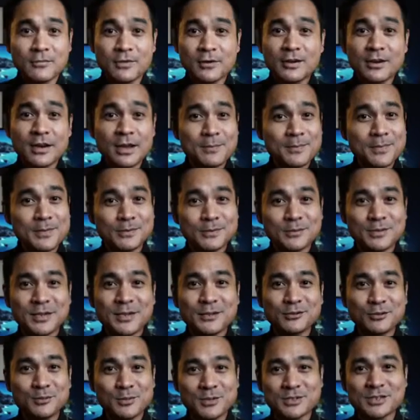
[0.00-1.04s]
very happy today
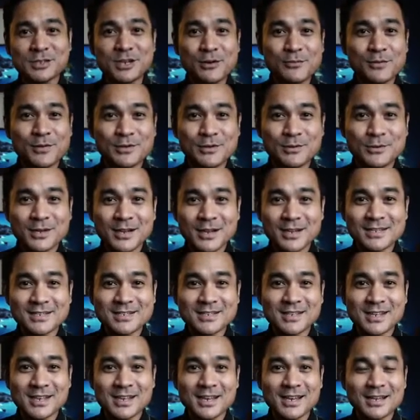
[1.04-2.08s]
to be sharing with you guys
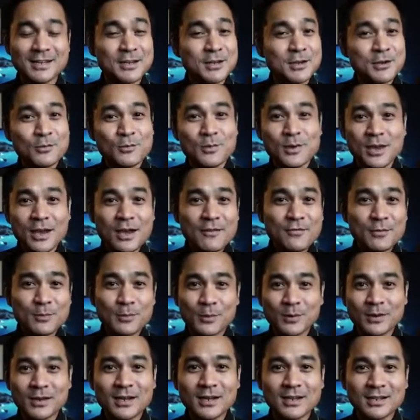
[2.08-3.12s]
that we have a
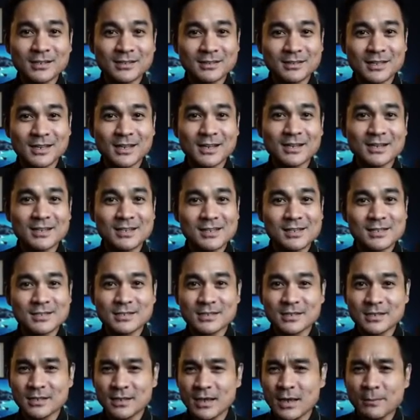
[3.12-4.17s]
product that is
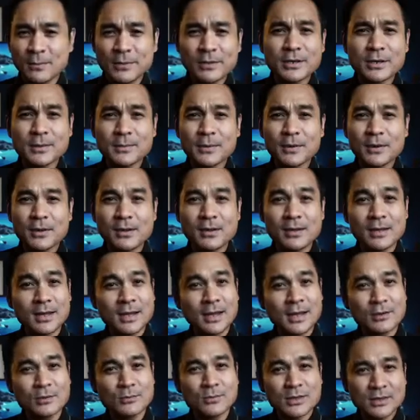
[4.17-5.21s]
applicable
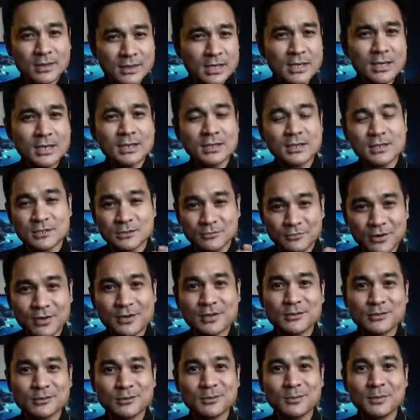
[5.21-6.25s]
and we think is very
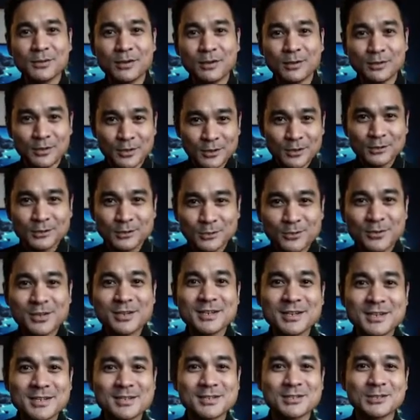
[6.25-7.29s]
suitable during
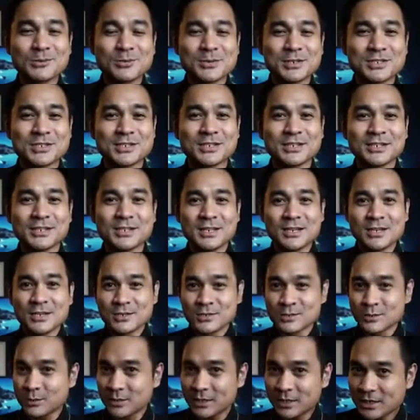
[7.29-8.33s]
this situation.
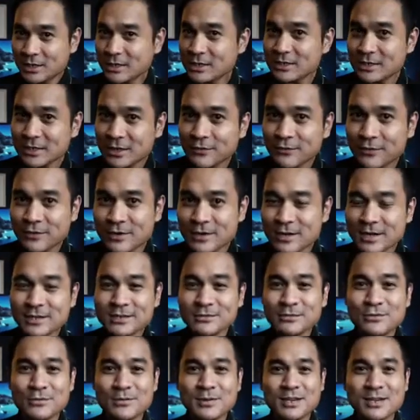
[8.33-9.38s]
So here's out for the next
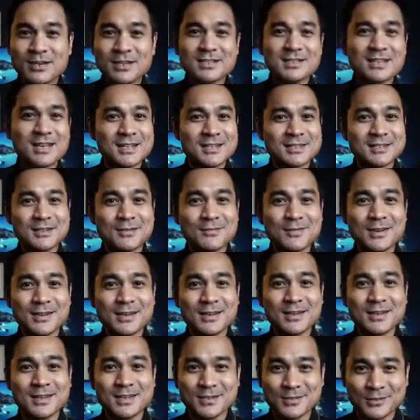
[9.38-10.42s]
few minutes and see whether
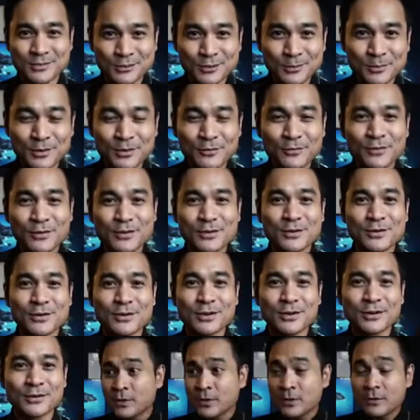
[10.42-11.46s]
it is suitable for you or
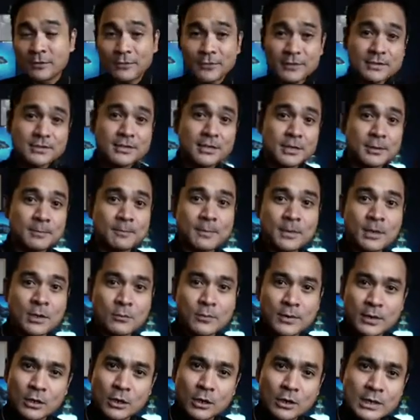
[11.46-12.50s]
not. First thing,
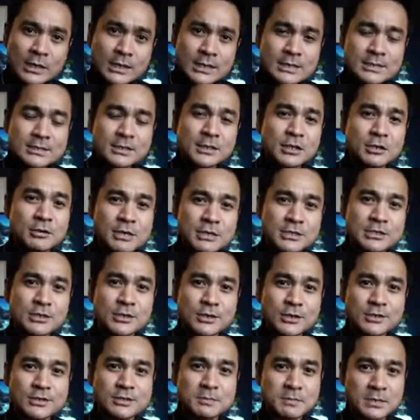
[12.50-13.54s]
we are calling this a crash
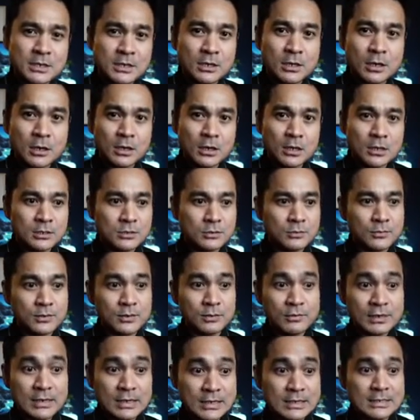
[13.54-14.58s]
course because we
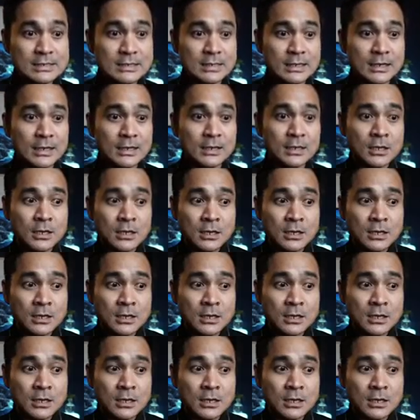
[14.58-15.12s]
realize that